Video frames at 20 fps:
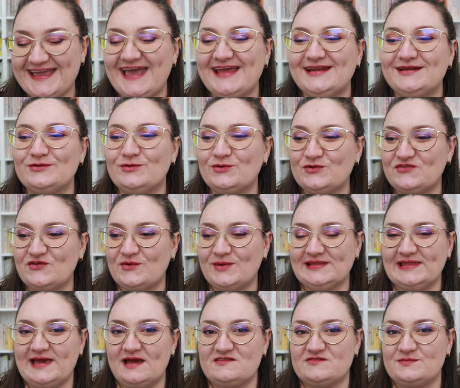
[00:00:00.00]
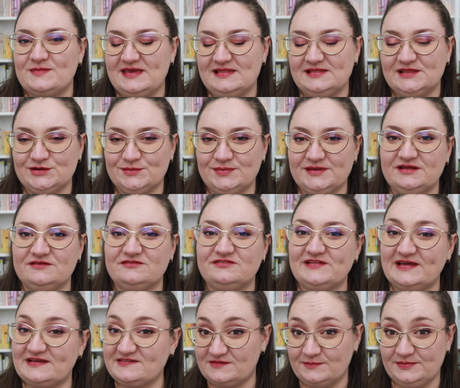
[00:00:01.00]
and it also allows me a little bit of
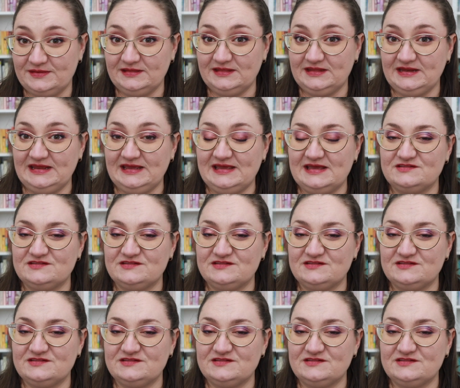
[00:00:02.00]
flexibility